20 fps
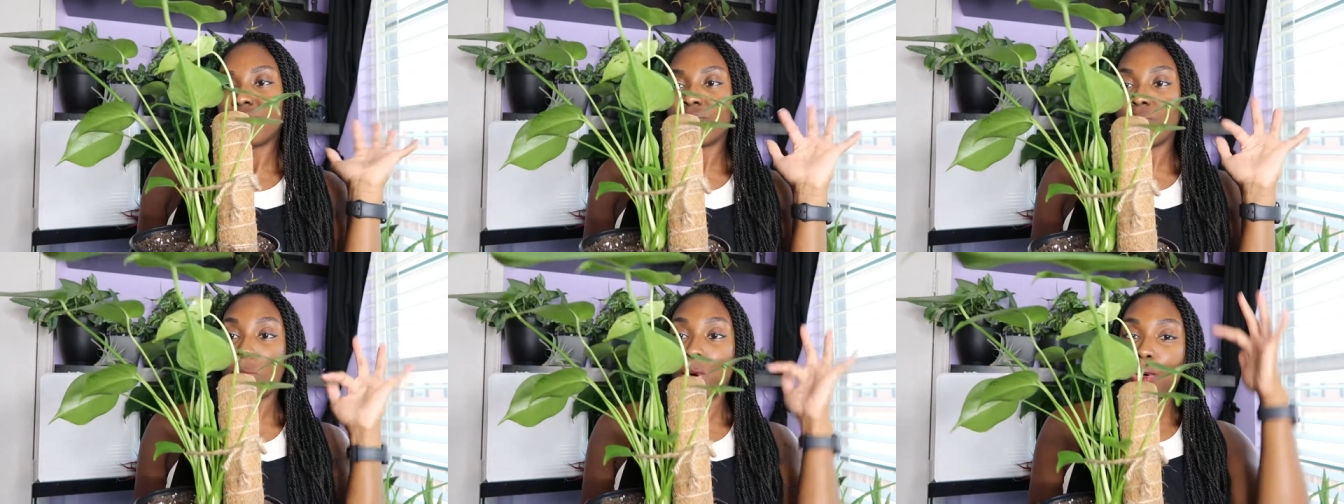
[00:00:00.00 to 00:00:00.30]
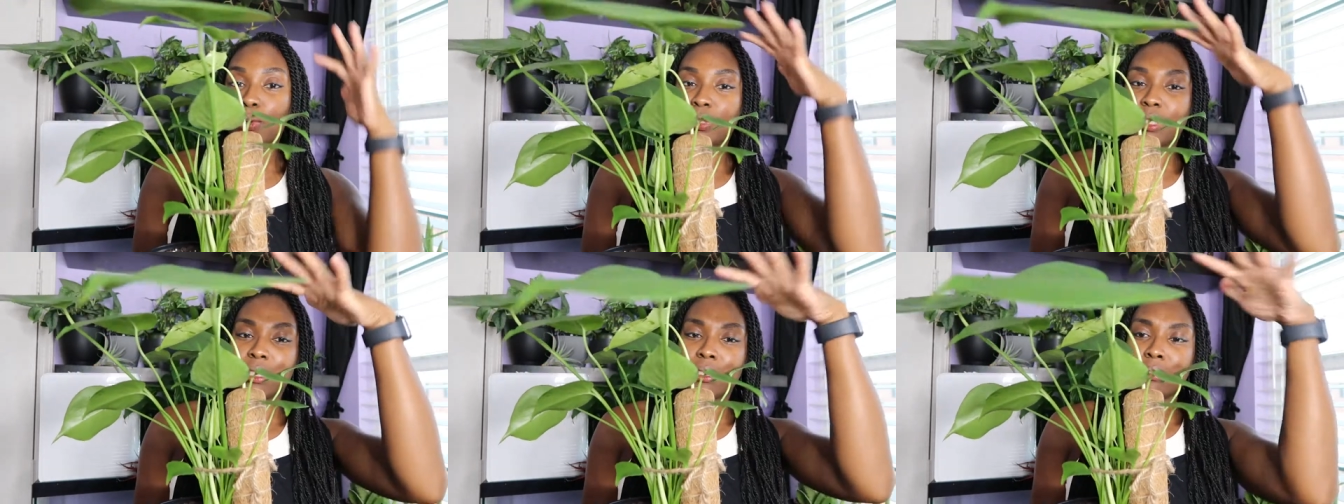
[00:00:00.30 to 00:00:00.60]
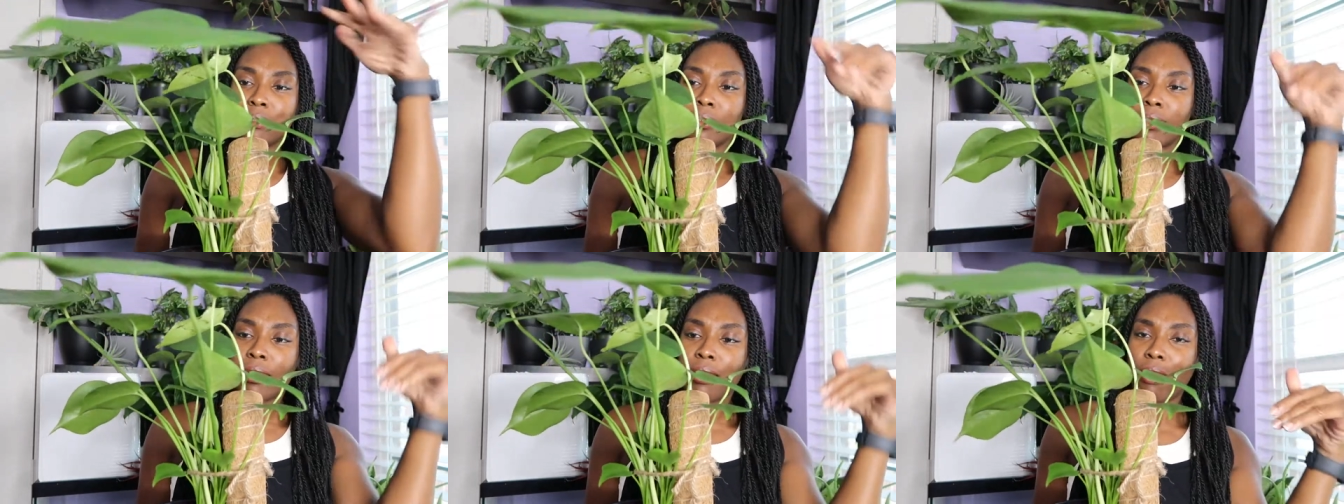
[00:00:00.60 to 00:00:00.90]

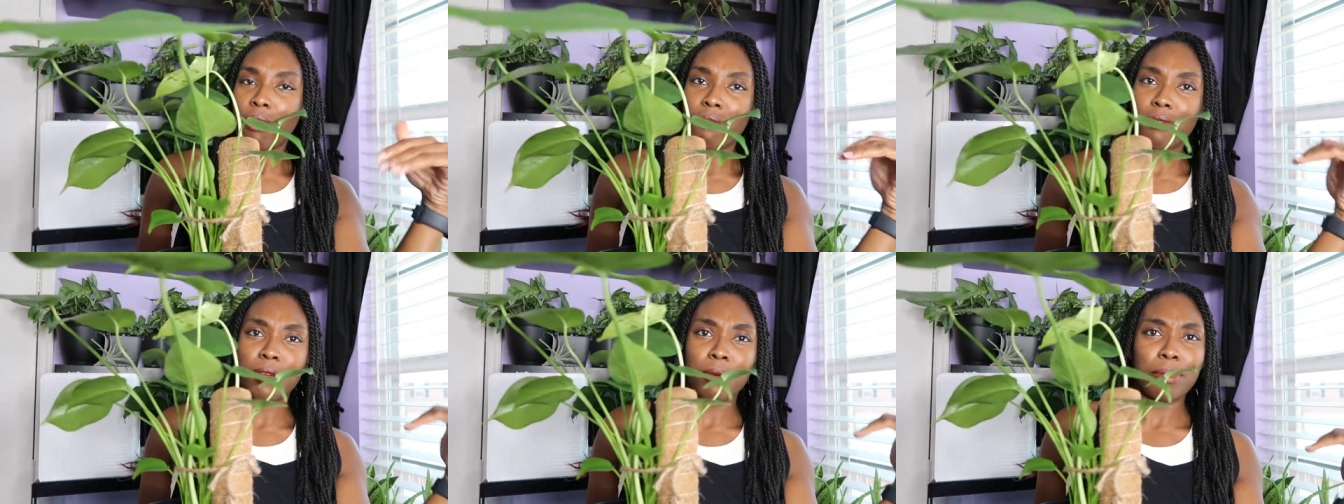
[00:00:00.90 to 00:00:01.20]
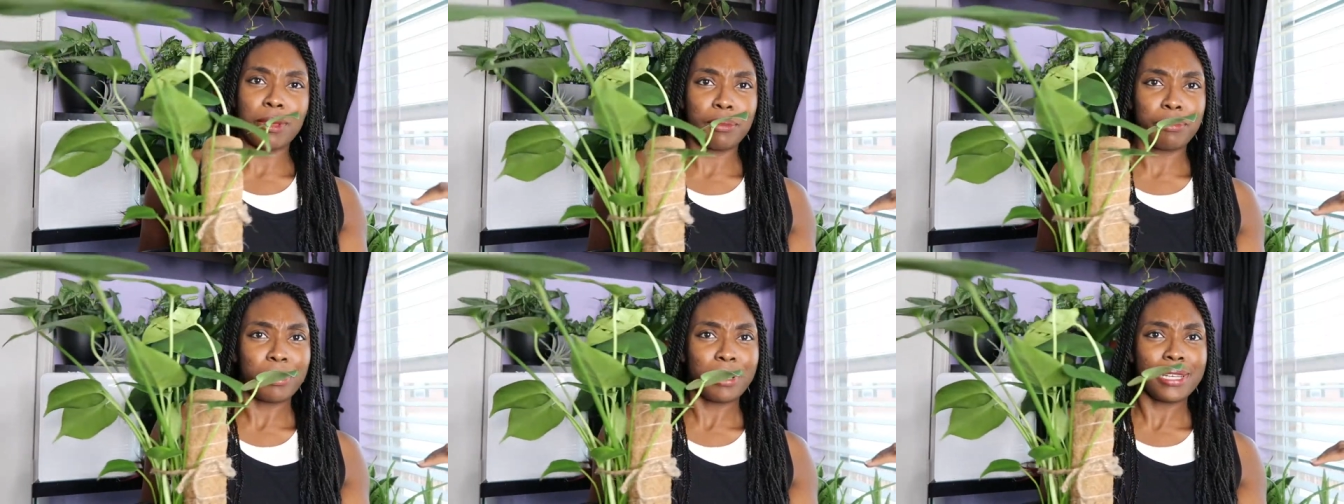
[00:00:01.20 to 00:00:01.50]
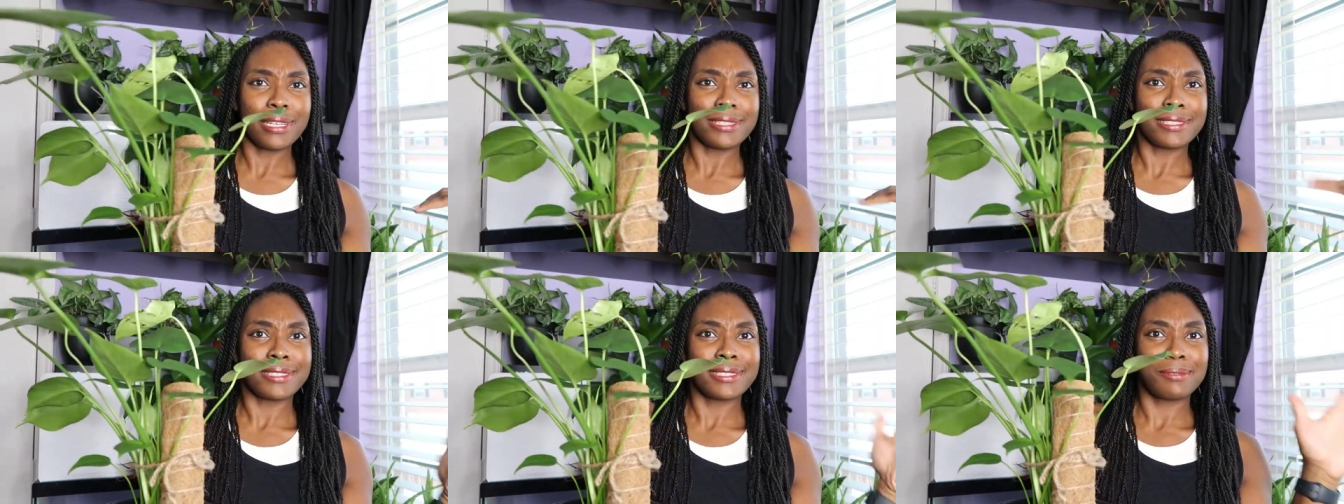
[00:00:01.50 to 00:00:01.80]
most of them in
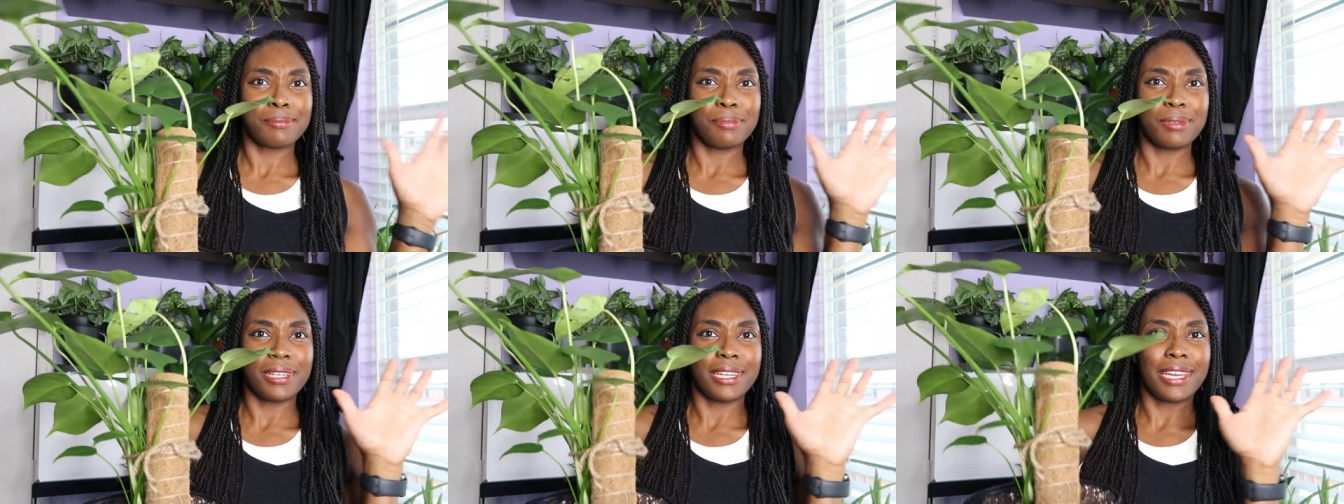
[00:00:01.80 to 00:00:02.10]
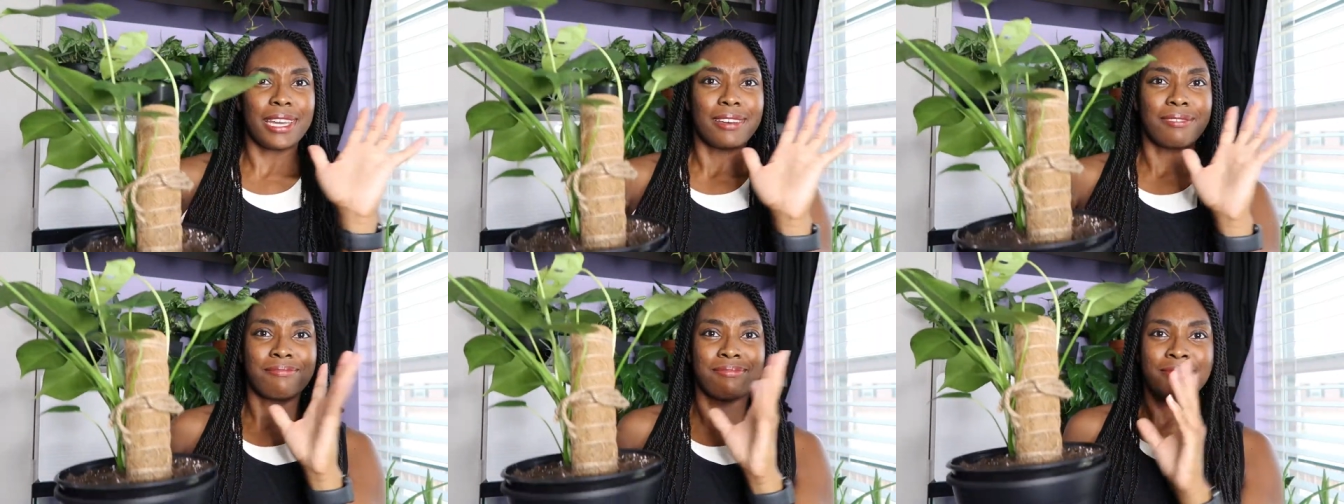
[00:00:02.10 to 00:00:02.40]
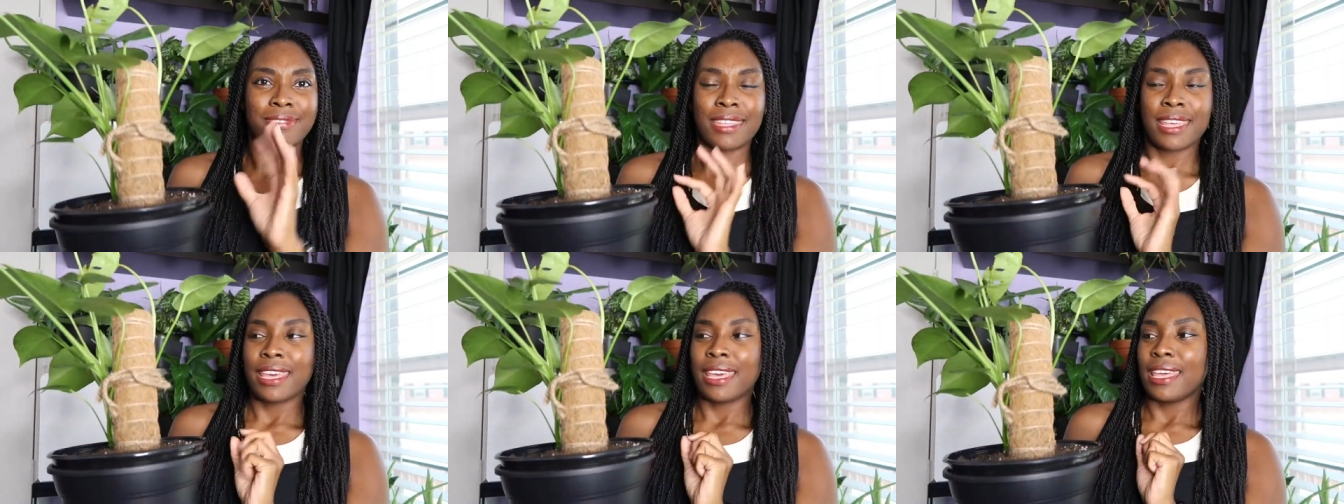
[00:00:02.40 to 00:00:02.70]
place, but yeah,
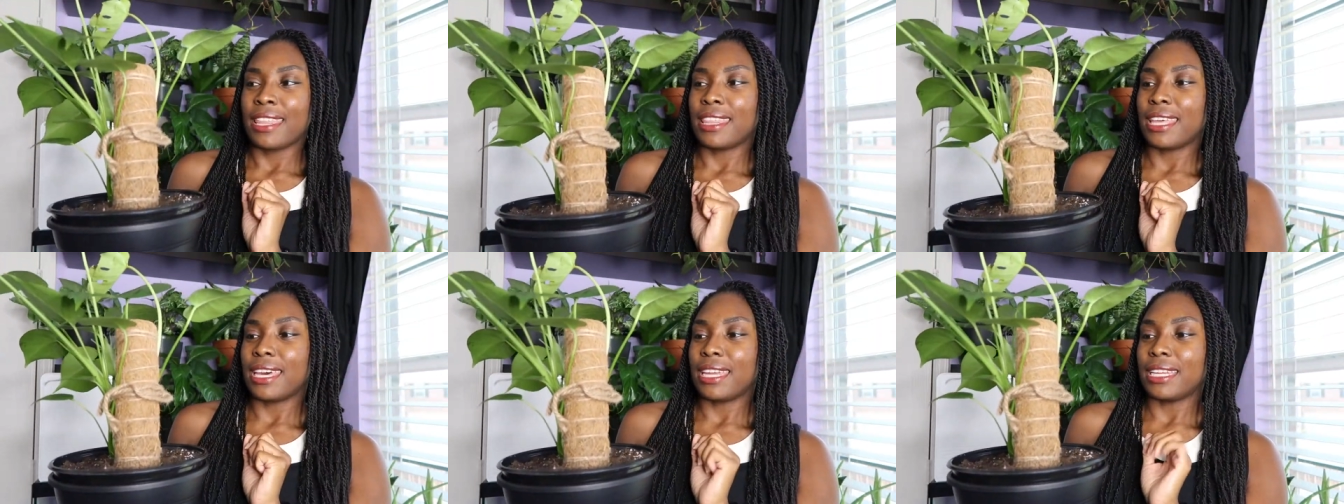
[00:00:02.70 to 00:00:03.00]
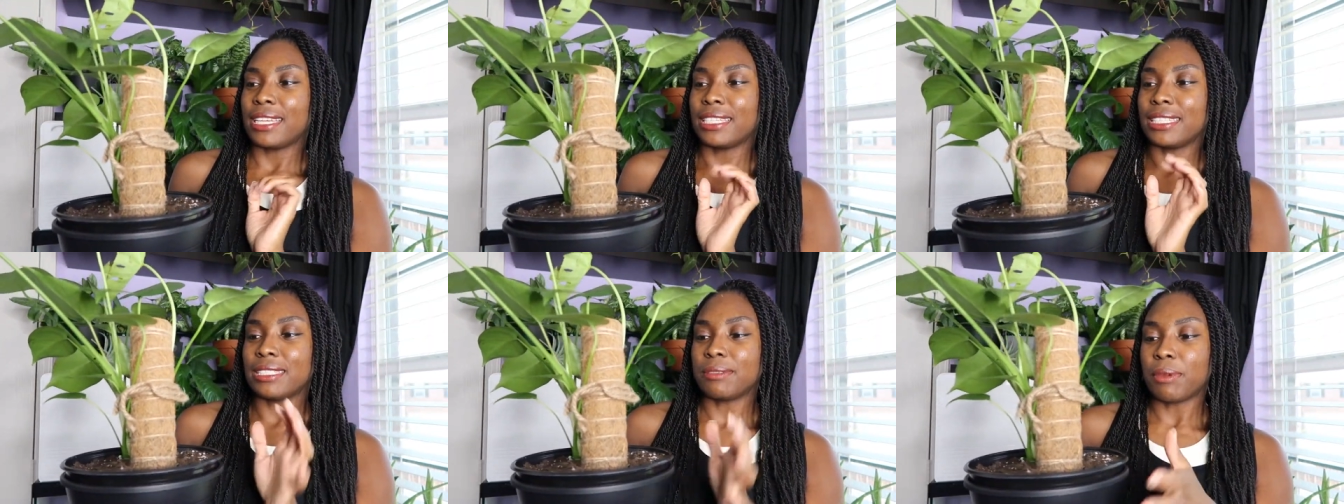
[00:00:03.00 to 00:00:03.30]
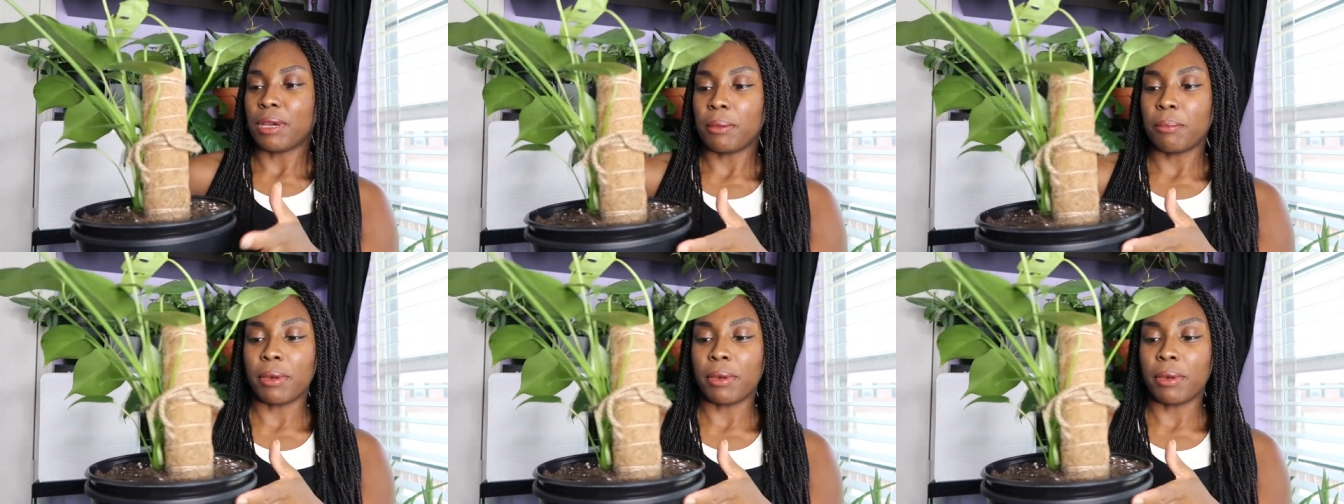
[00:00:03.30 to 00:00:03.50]
that is my